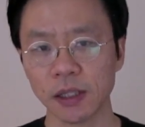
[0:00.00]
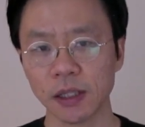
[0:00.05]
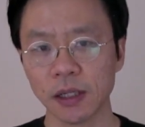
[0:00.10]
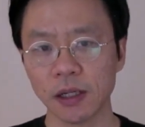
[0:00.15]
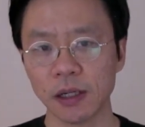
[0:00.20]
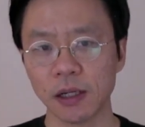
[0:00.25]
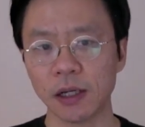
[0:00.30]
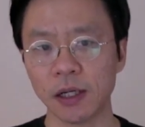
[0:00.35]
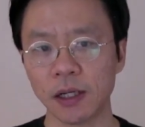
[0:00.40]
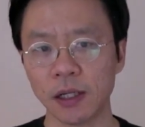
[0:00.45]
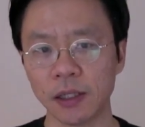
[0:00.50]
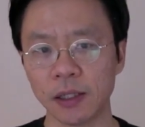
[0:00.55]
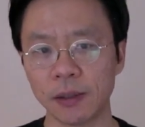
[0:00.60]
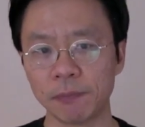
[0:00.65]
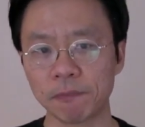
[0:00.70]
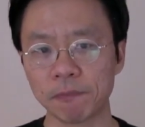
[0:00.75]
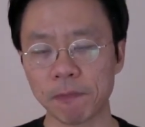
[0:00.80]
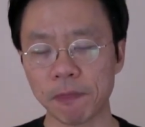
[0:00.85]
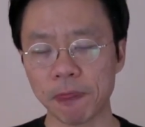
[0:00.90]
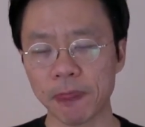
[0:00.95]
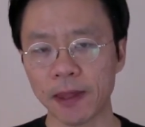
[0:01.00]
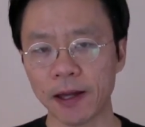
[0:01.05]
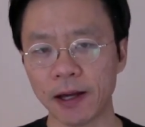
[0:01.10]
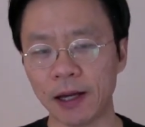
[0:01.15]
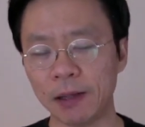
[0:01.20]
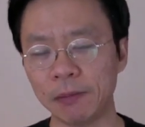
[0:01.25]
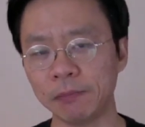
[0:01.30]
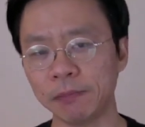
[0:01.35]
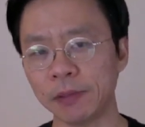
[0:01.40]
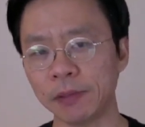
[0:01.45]
And
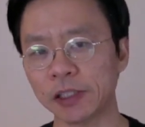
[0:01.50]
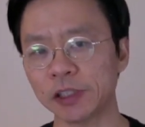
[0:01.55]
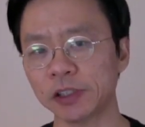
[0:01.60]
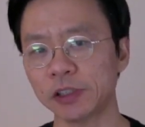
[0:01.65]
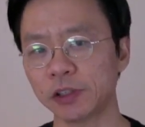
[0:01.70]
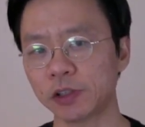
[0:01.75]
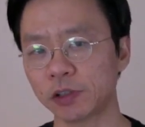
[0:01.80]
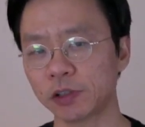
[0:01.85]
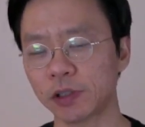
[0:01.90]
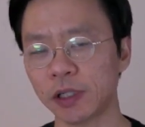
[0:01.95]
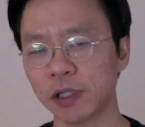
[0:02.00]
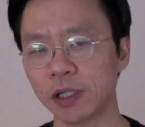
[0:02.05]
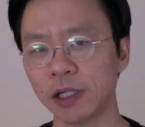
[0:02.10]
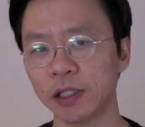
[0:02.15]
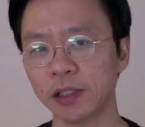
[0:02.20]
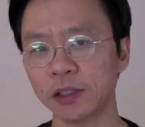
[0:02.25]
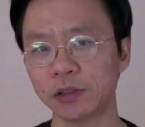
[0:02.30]
I'm actually trying